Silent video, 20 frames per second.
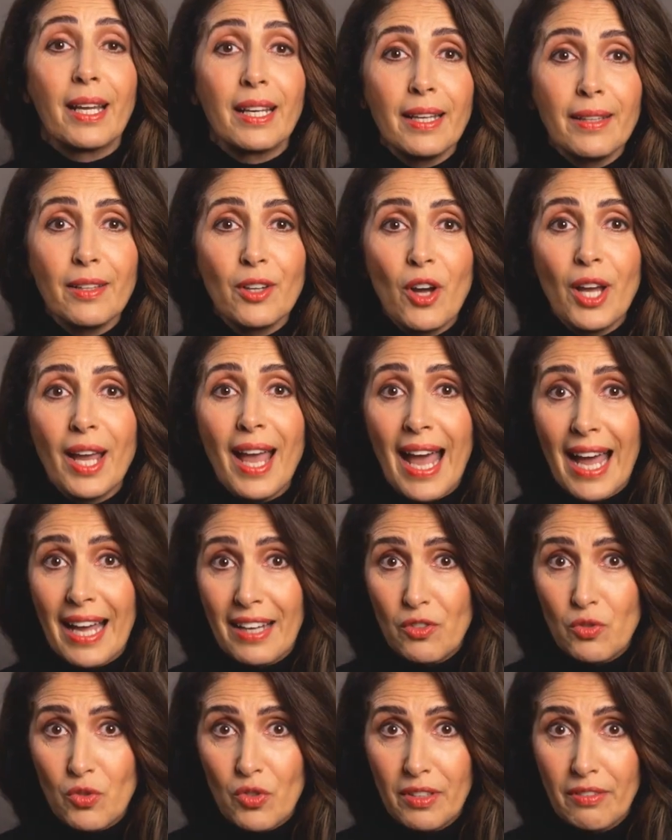there are
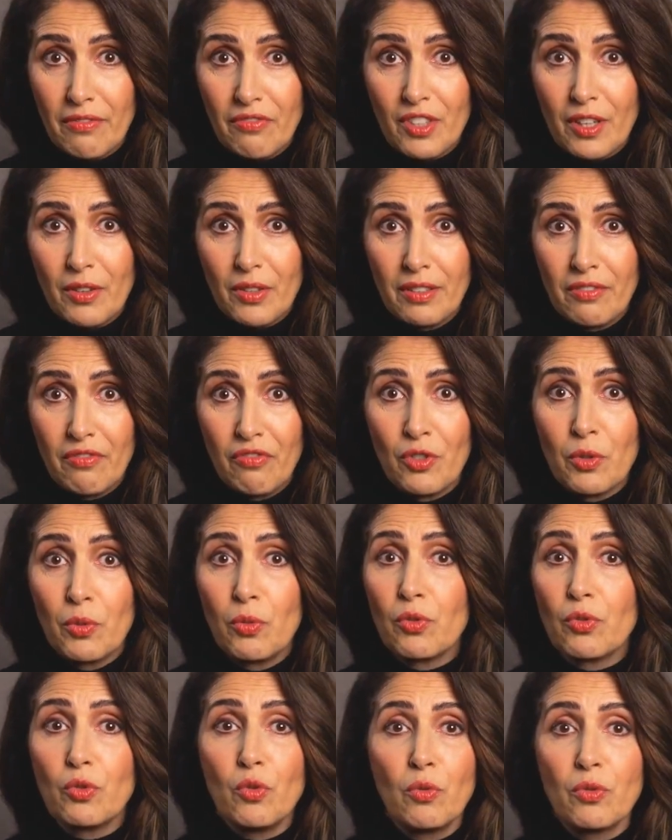actually very few
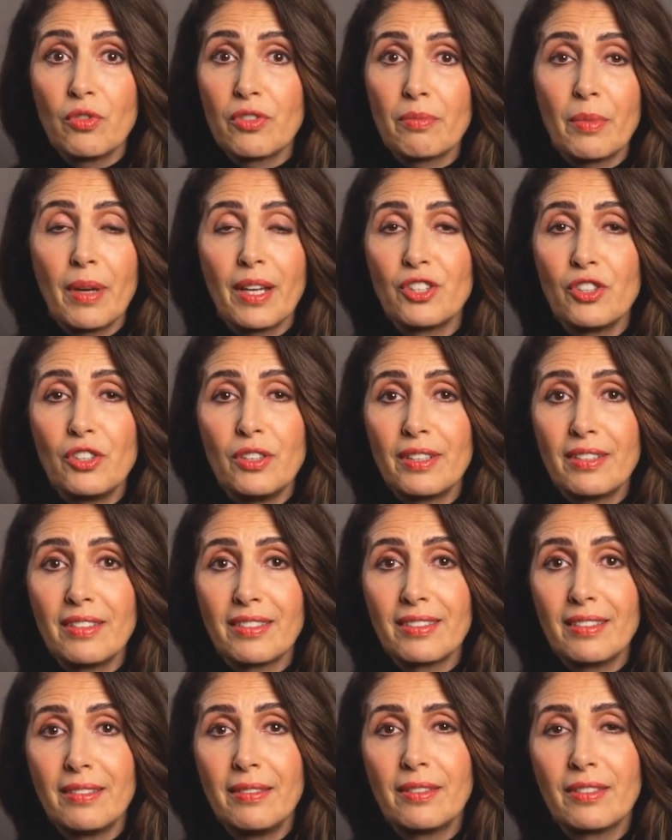true
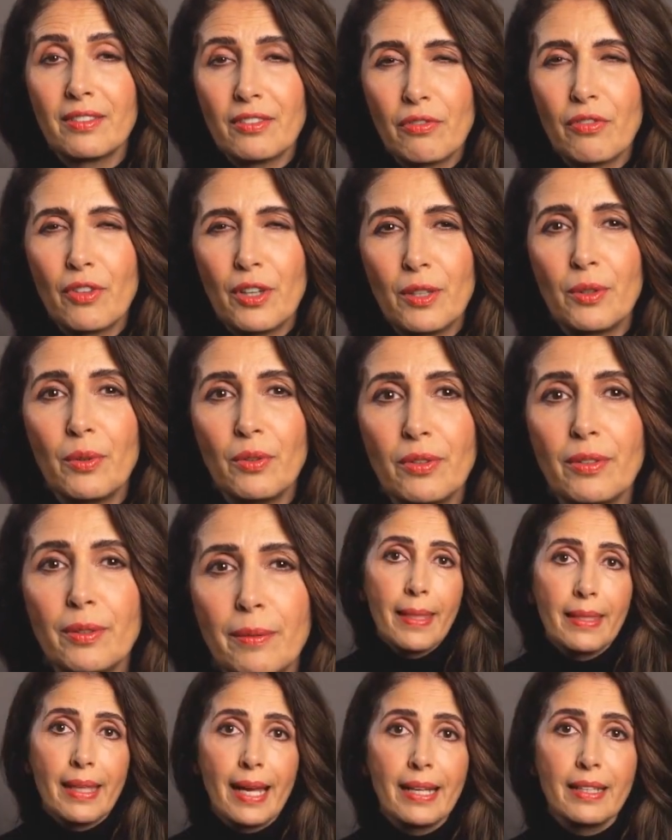specialists in this field.
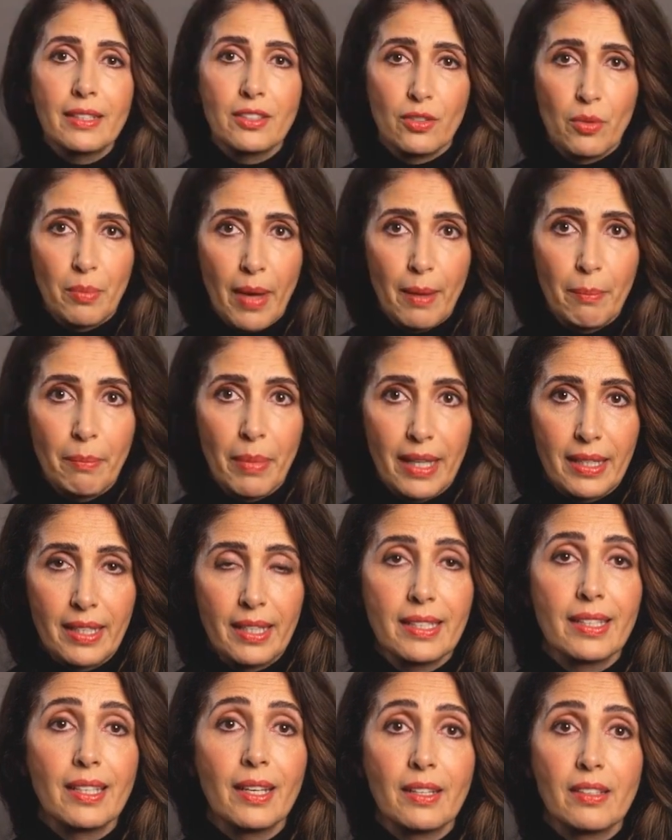Thanks to my many
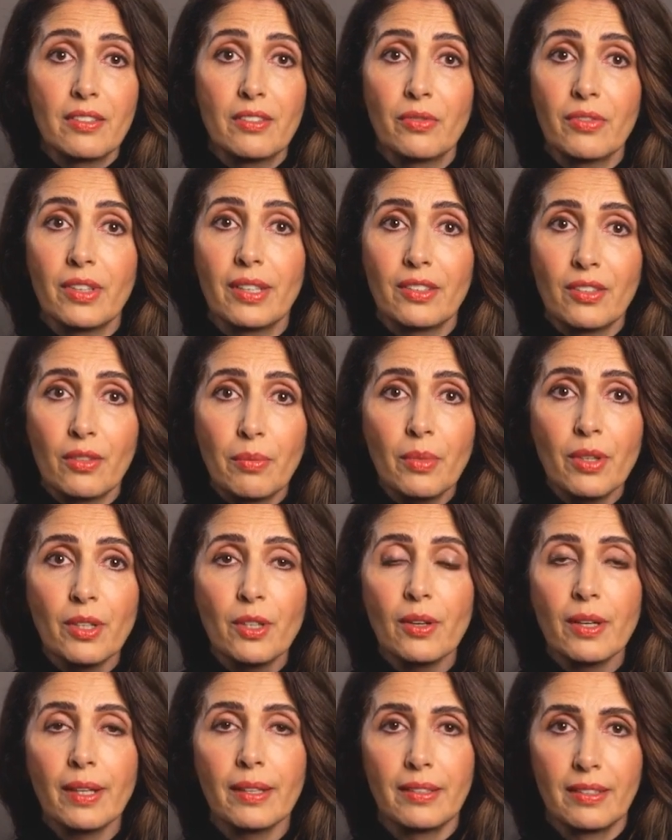years of
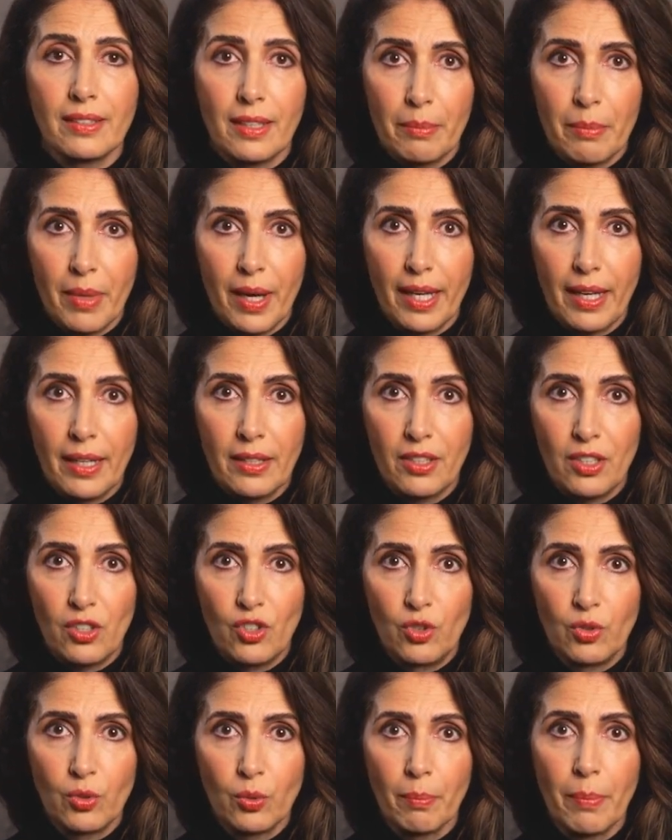experience and my
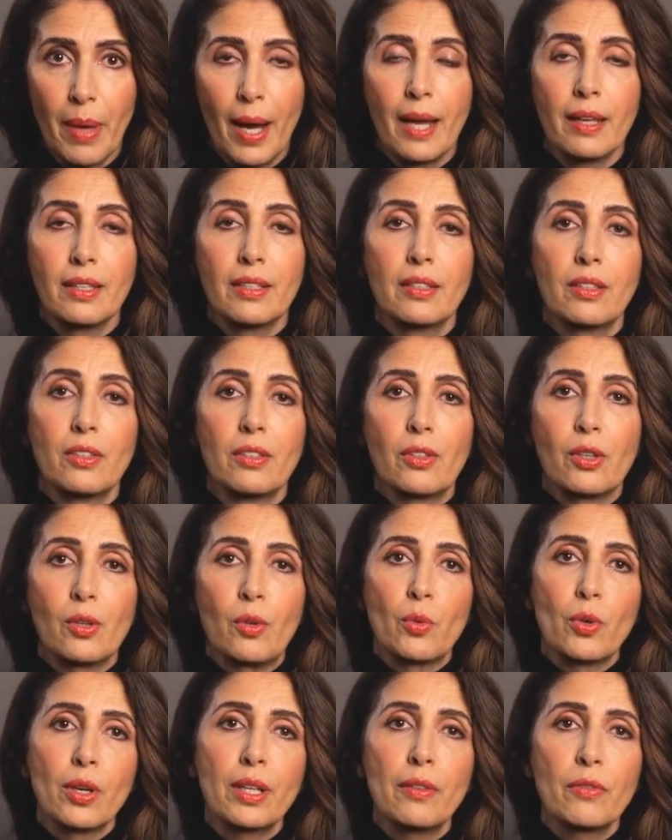additional master's
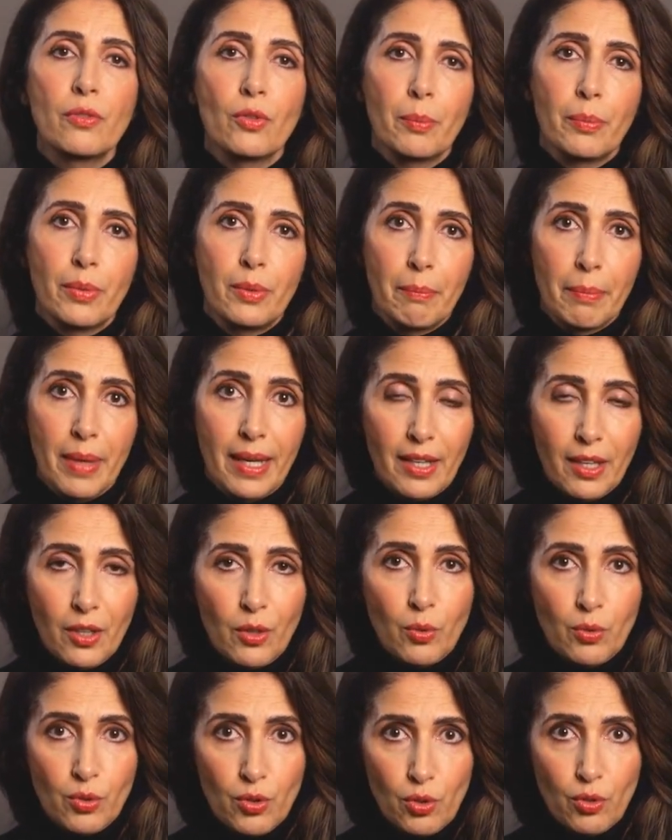degree from the
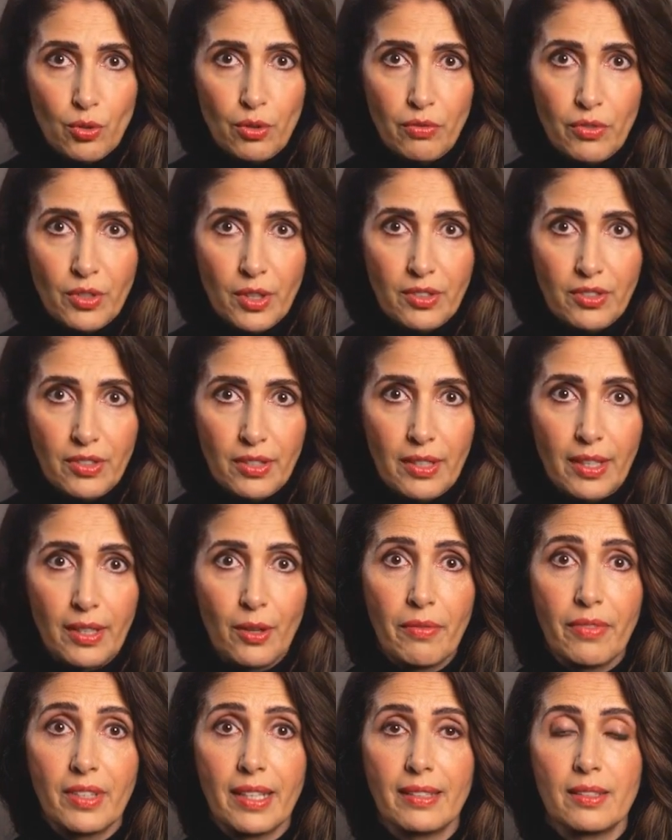Medical University
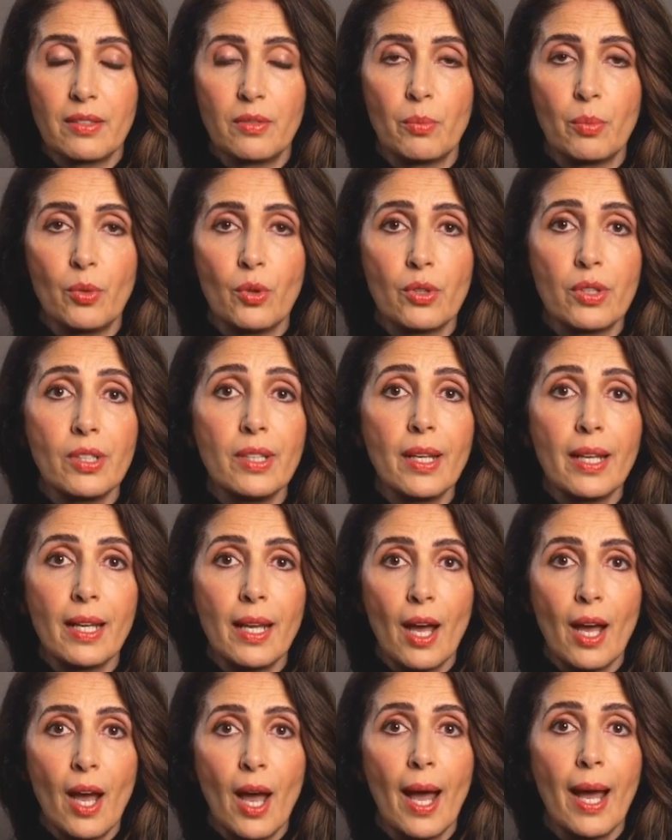of Innsbruck,
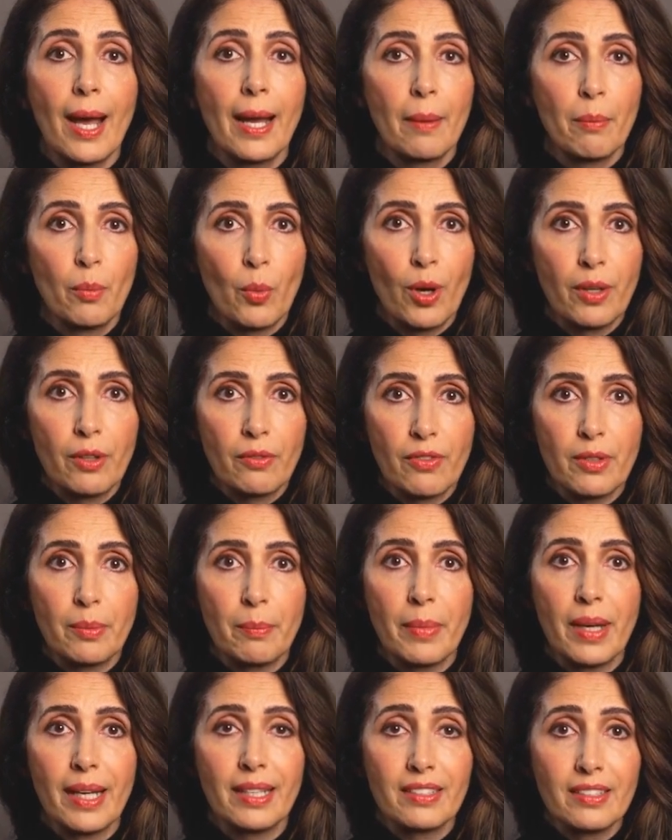I am one of the
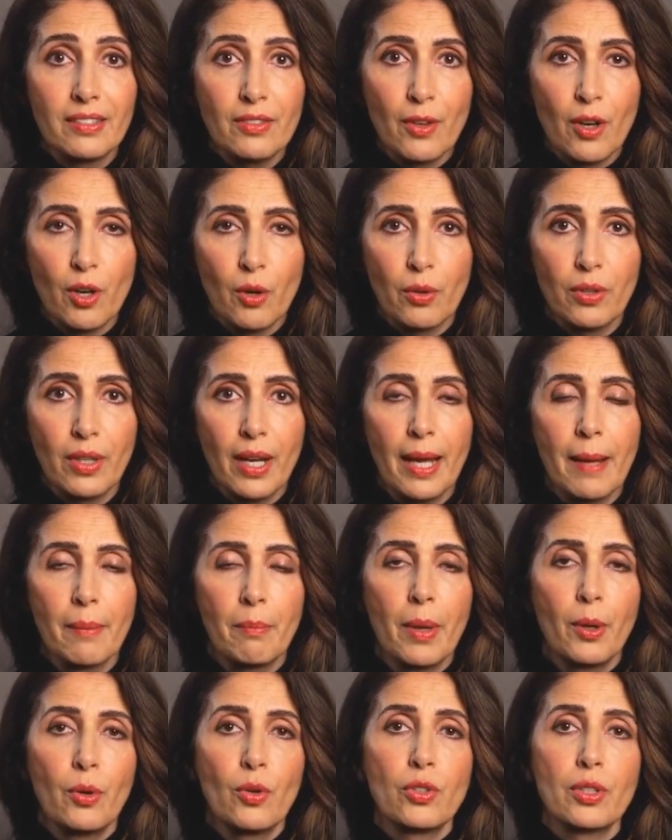best known and
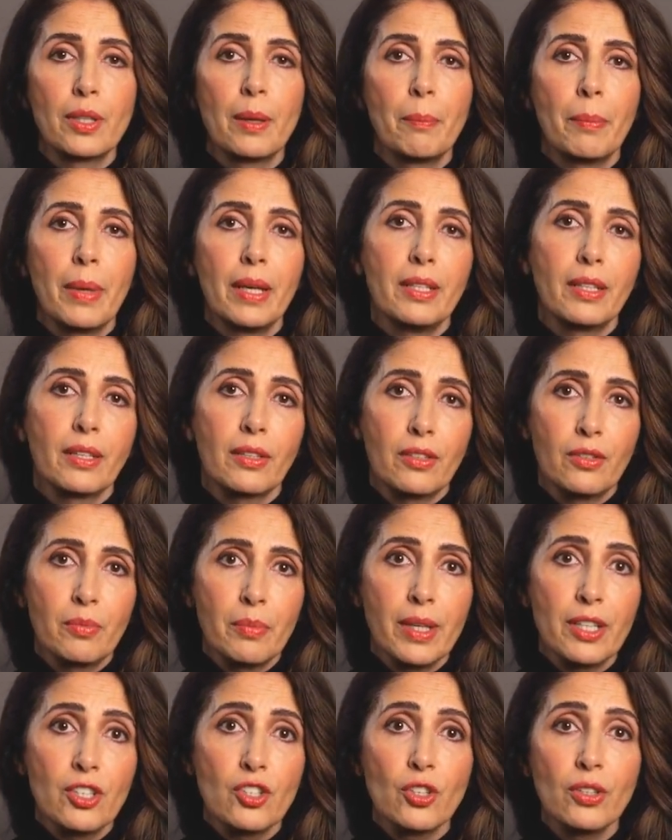most committed
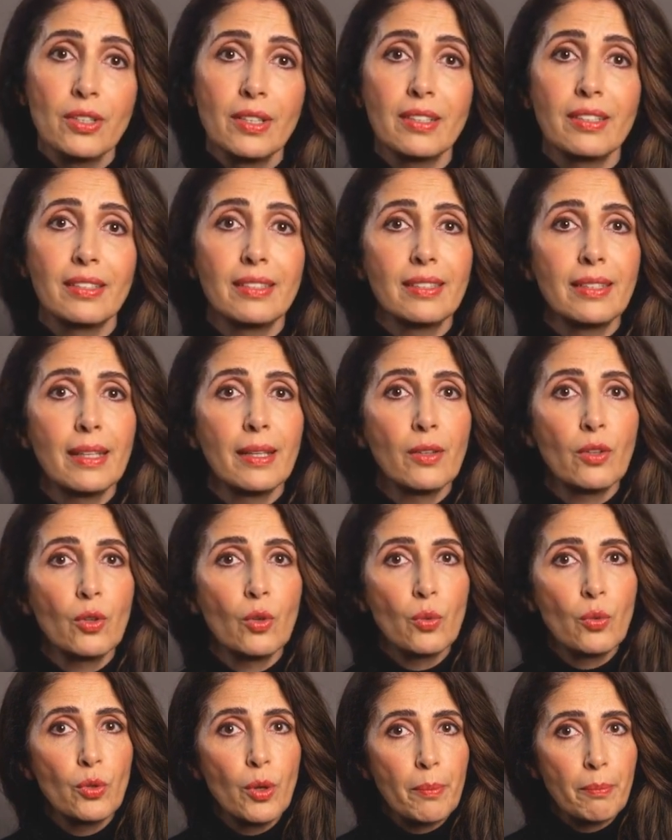specialists in
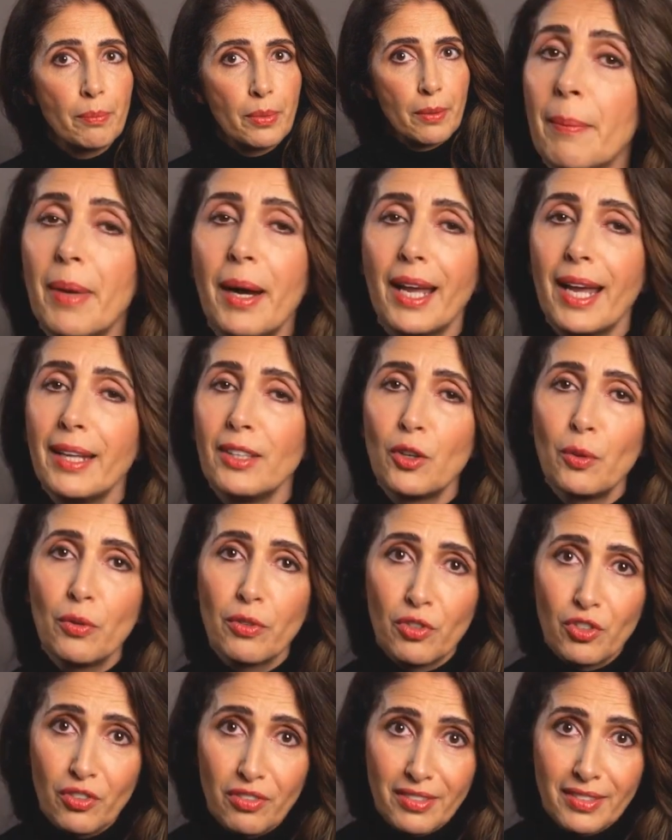Europe. But I don't
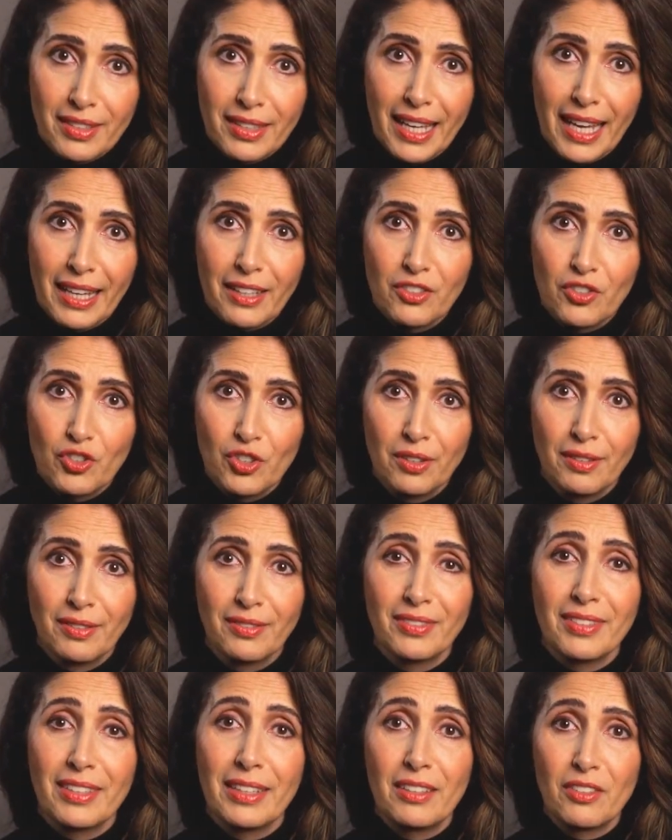just lecture,
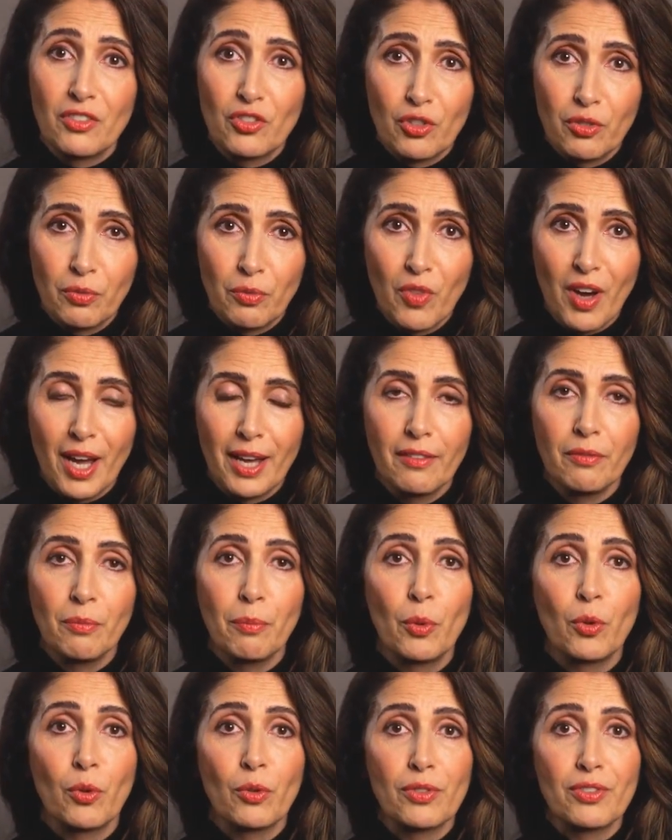teach, and write
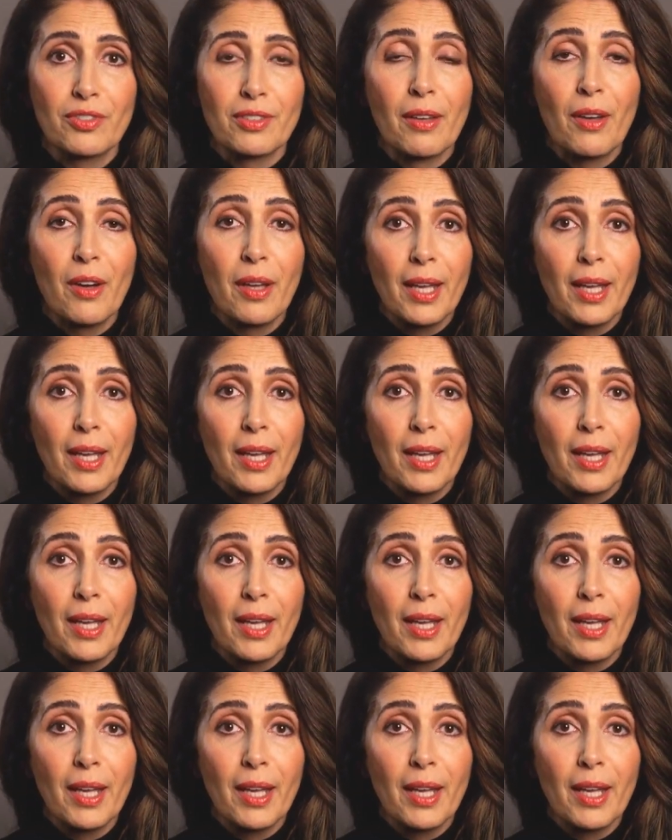books.